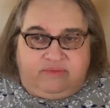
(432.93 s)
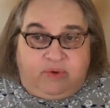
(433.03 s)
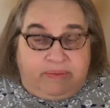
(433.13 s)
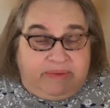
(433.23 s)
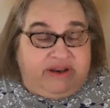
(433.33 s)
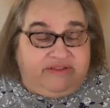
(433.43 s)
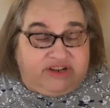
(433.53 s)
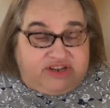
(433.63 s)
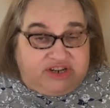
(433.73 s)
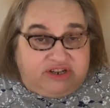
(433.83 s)
women,
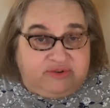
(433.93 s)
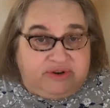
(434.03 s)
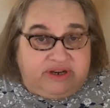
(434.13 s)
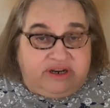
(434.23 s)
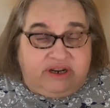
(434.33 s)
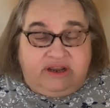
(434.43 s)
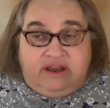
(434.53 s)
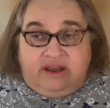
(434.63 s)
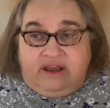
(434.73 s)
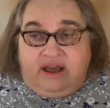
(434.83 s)
the children
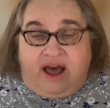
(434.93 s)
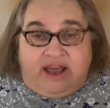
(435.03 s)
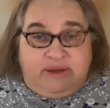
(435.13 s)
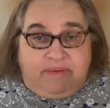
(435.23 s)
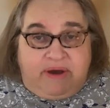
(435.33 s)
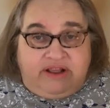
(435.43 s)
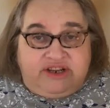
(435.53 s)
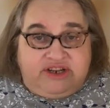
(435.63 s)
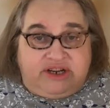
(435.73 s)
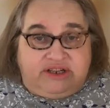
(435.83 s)
occupying
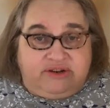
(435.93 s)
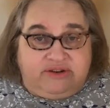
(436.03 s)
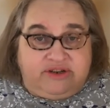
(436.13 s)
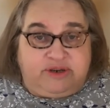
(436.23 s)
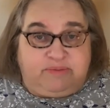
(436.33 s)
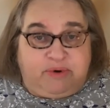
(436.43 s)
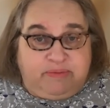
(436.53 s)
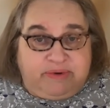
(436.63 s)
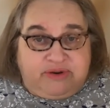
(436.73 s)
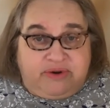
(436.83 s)
the shelters, to
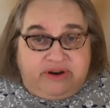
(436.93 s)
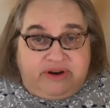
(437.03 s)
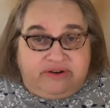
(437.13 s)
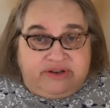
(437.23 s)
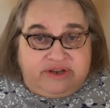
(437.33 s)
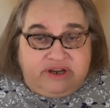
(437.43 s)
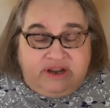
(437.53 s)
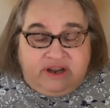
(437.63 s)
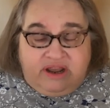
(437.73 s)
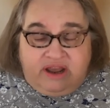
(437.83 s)
perpetrators.
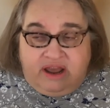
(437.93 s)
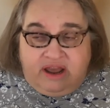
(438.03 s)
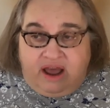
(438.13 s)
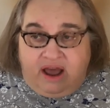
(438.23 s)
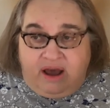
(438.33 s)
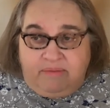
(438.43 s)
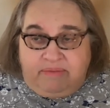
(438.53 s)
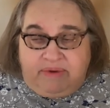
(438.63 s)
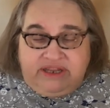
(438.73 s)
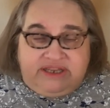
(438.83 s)

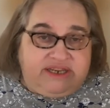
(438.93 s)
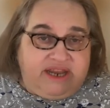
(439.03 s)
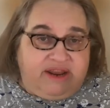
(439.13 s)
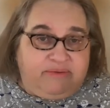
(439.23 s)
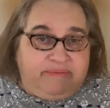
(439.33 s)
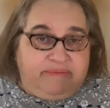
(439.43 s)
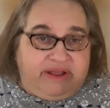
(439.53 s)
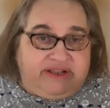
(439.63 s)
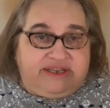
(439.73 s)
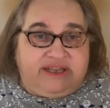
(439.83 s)
Um, but instead, we
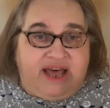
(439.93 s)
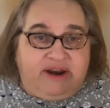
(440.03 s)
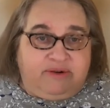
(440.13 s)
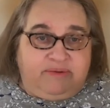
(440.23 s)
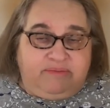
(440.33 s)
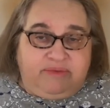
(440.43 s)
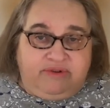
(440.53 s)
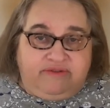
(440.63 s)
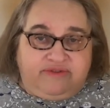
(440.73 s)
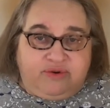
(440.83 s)
made this lateral
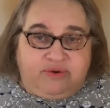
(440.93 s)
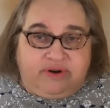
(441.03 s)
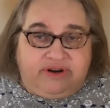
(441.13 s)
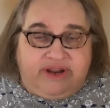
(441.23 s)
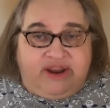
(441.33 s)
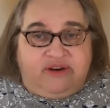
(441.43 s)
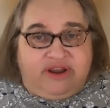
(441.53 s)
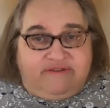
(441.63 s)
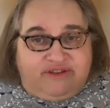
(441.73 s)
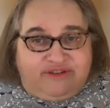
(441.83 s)
move toward
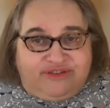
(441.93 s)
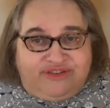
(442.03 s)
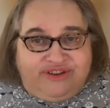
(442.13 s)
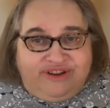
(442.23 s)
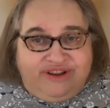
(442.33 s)
caregivers